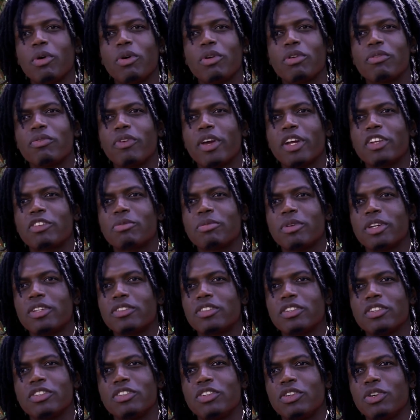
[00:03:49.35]
motivates me
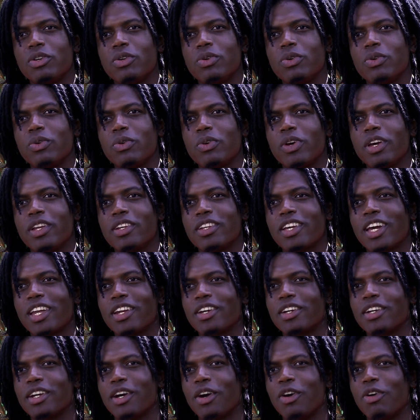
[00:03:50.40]
to do and kind
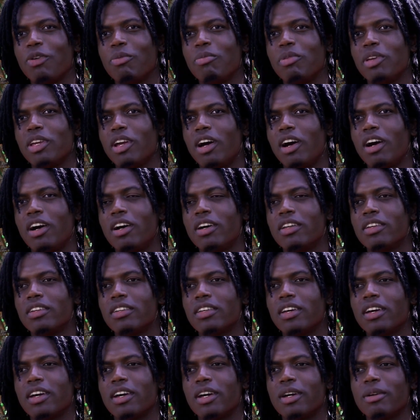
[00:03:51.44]
of go
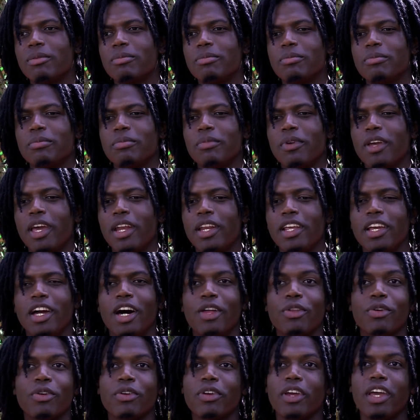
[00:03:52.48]
beyond um, any
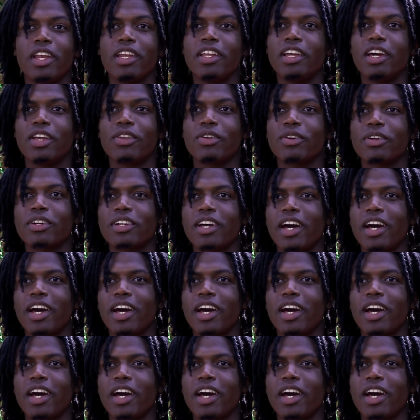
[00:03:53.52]
other any other